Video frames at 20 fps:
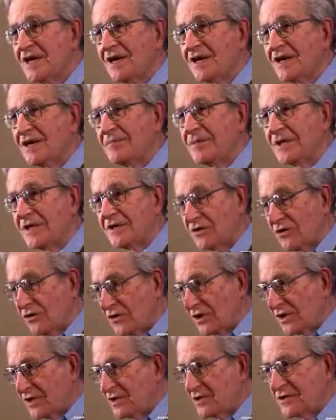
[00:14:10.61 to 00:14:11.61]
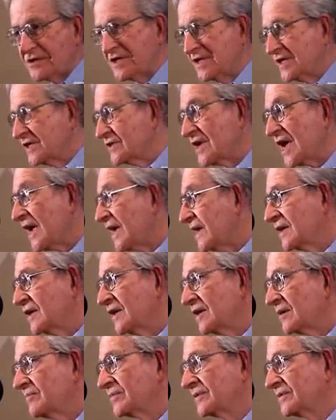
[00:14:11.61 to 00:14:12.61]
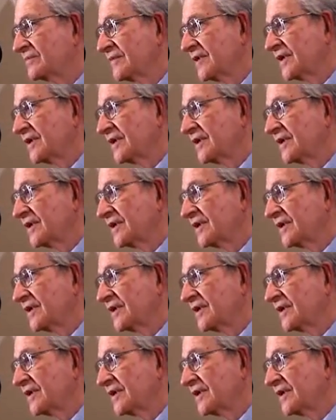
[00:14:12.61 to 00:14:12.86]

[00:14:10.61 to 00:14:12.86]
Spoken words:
But all of those things add up.